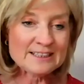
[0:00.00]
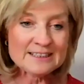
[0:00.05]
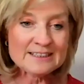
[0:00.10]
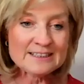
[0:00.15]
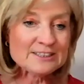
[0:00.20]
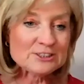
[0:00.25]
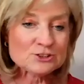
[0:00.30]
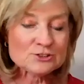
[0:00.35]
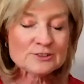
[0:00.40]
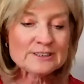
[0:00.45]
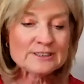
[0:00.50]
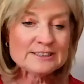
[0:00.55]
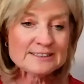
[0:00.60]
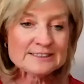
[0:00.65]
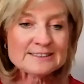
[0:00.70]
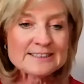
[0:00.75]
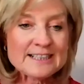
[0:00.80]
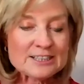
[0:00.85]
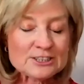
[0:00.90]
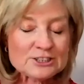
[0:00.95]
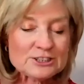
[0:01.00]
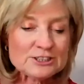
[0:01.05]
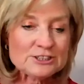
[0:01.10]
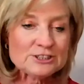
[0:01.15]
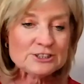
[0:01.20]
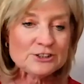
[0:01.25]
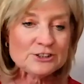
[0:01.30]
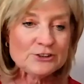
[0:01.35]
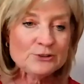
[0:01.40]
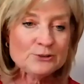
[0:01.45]
it literally
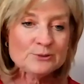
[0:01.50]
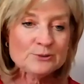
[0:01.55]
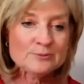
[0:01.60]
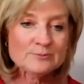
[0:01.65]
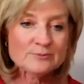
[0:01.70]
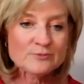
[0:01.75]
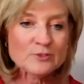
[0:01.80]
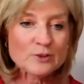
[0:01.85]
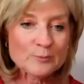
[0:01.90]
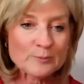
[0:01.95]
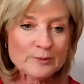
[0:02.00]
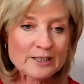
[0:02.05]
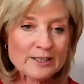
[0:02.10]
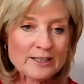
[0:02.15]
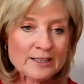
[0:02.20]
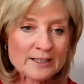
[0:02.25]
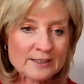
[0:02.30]
detaches you from it.